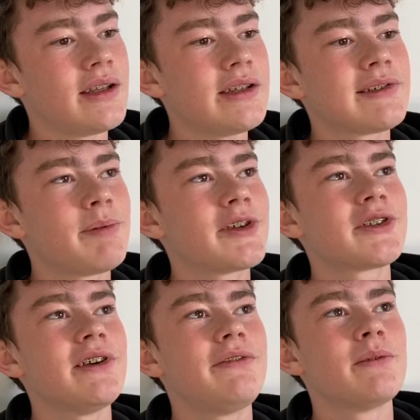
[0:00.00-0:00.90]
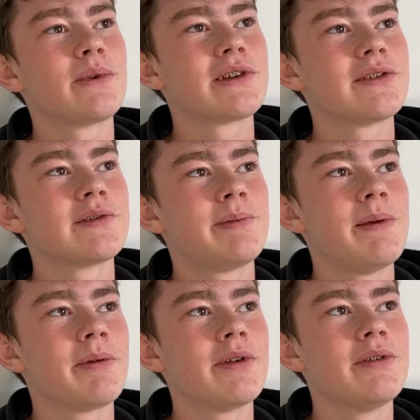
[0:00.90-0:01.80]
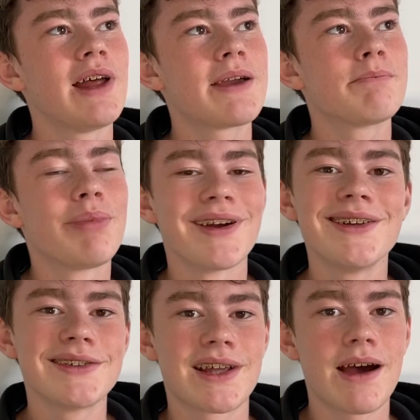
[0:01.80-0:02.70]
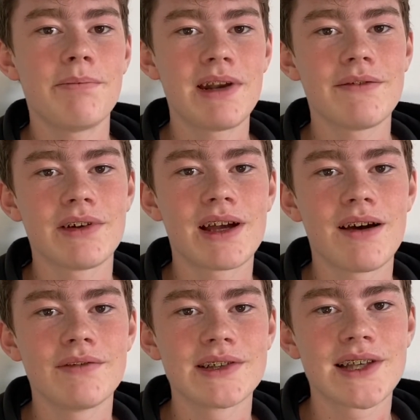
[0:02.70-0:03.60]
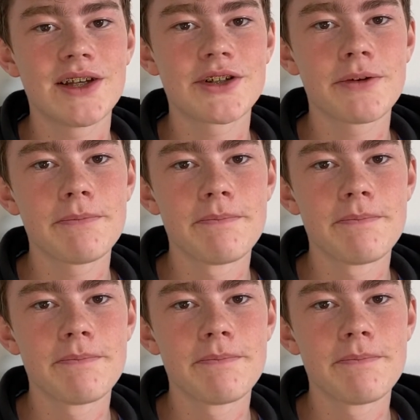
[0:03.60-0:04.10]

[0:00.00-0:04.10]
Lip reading: especially if you're one of those people who like brings it up in every conversation,